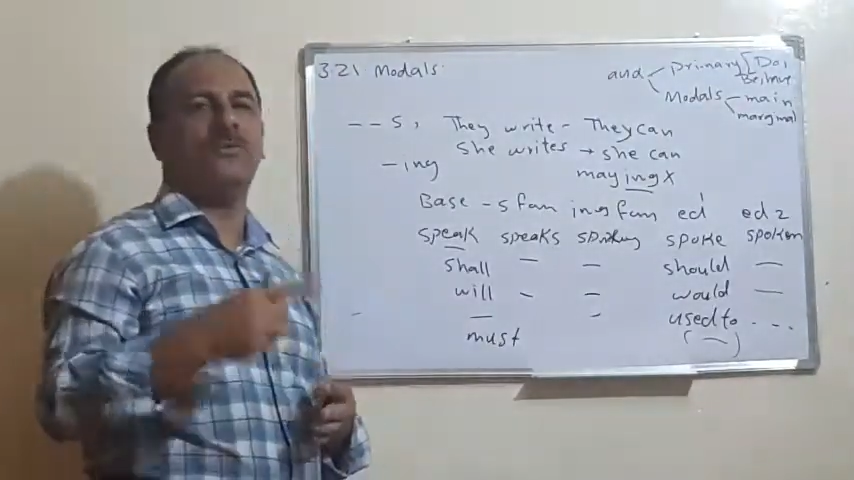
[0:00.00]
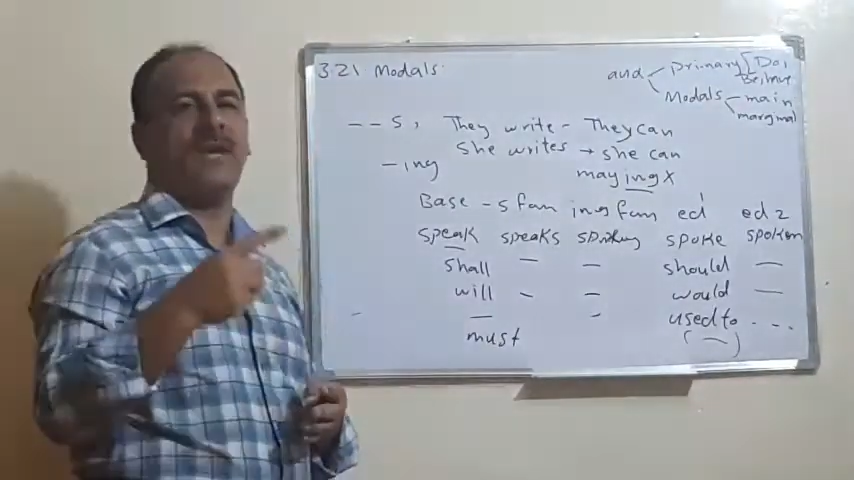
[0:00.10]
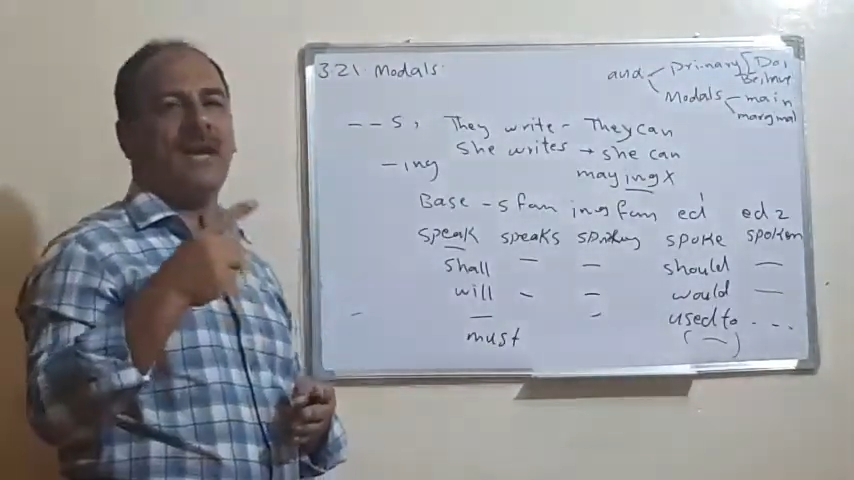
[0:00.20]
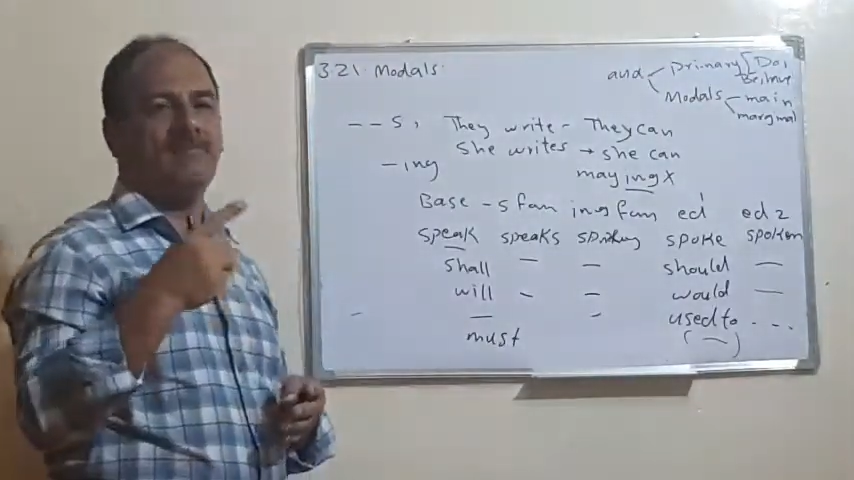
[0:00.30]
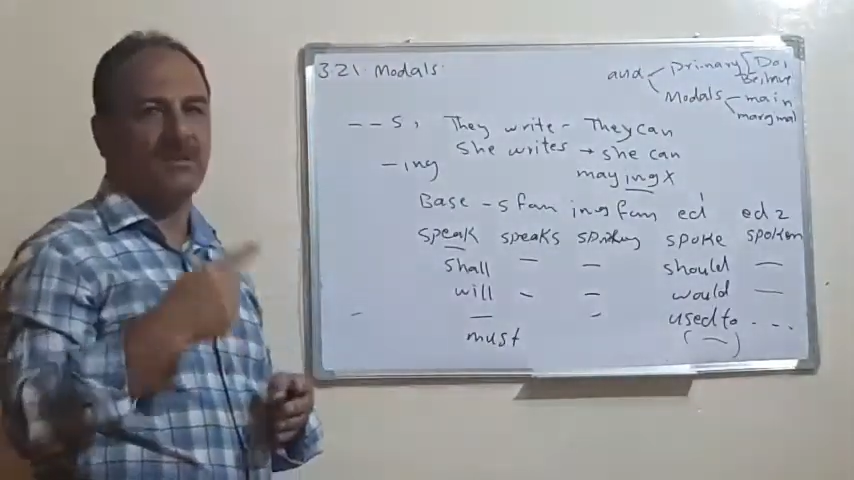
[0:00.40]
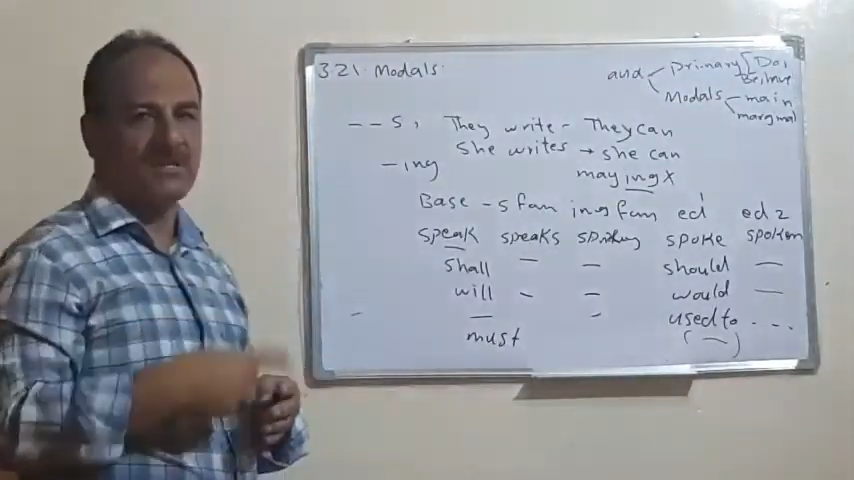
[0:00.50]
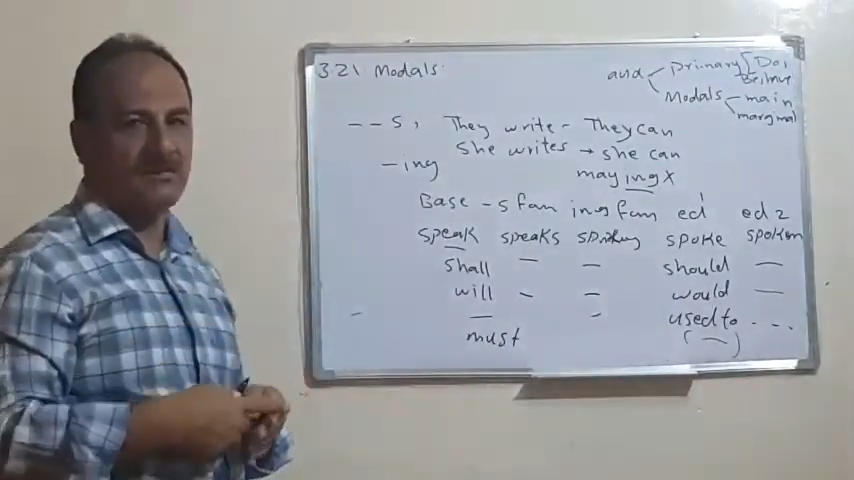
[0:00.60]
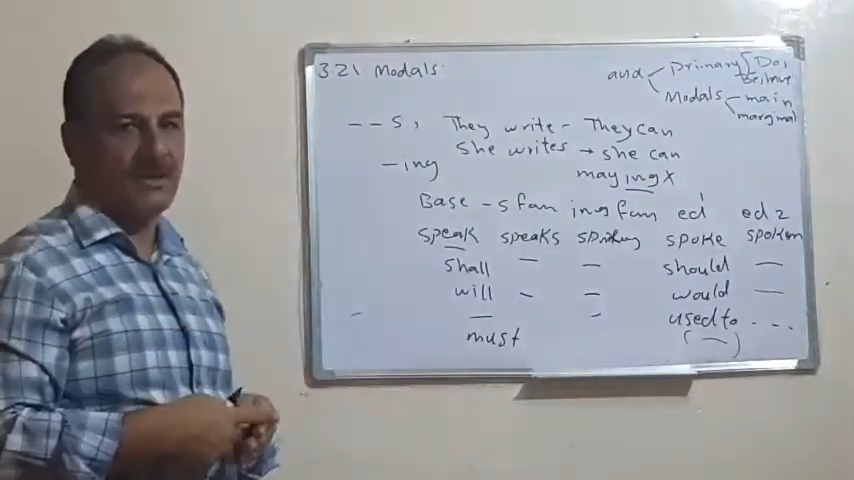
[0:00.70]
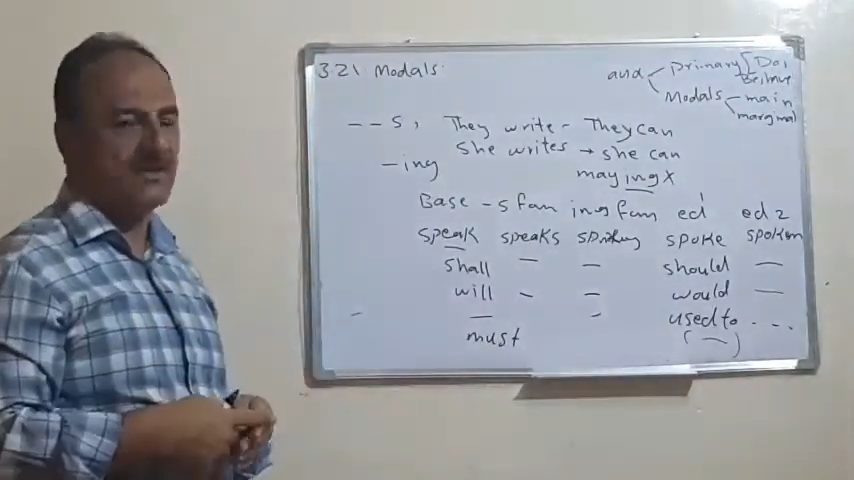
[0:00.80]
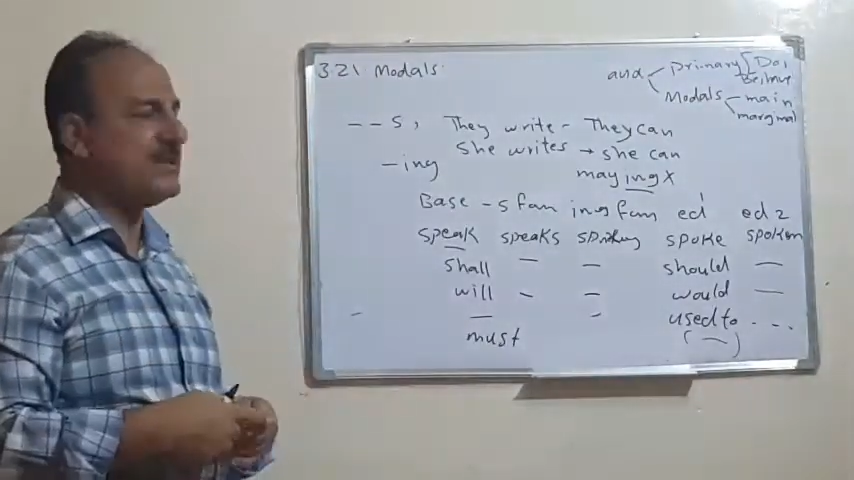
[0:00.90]
they have
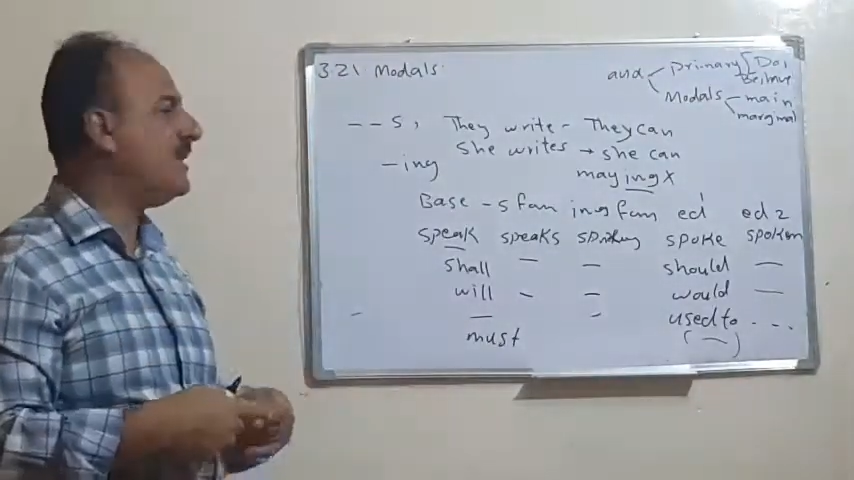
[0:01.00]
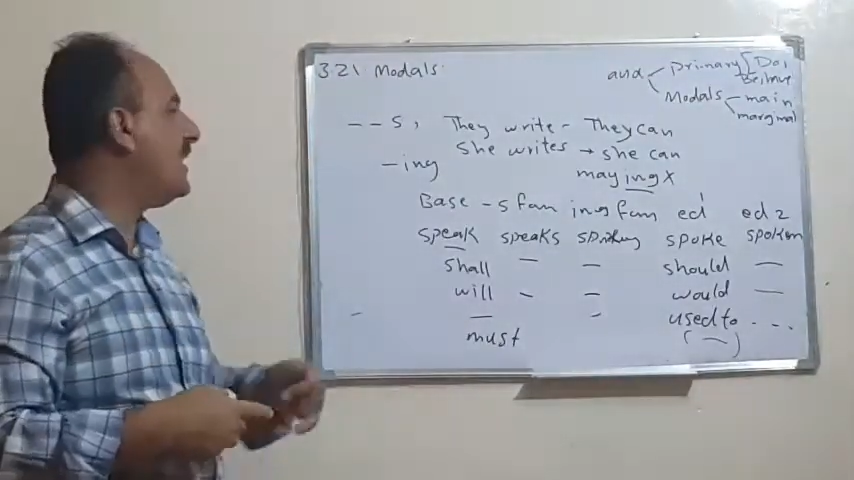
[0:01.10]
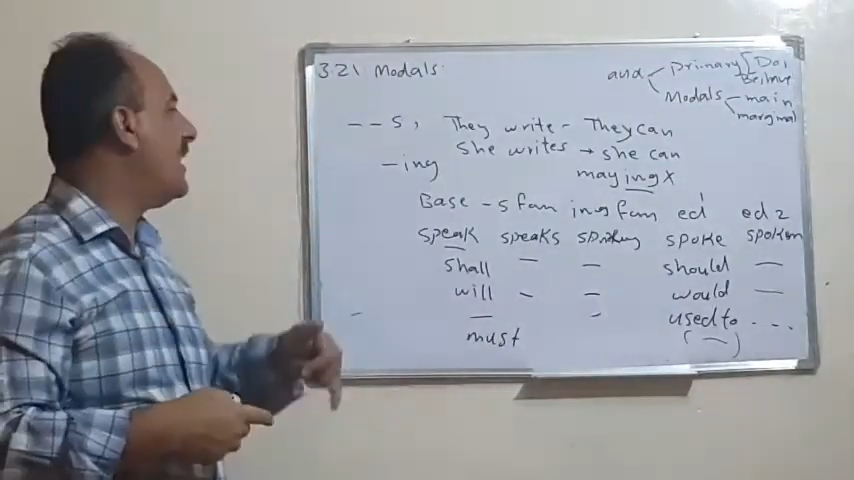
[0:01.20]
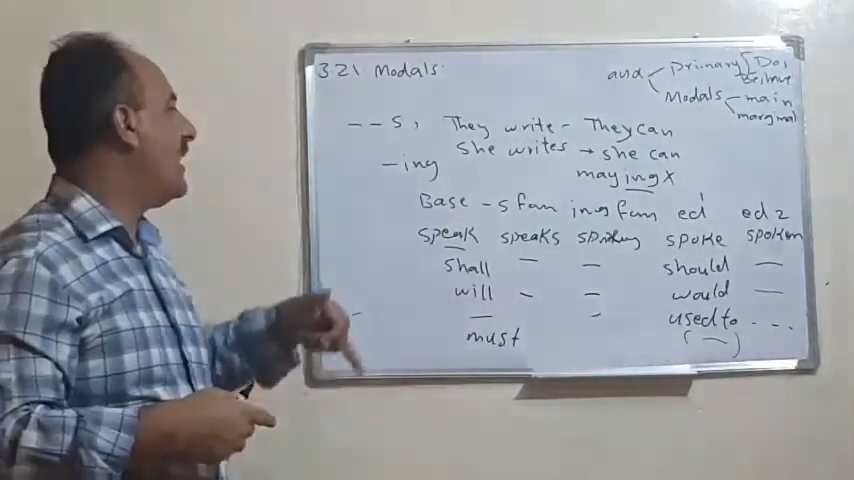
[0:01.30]
possibility,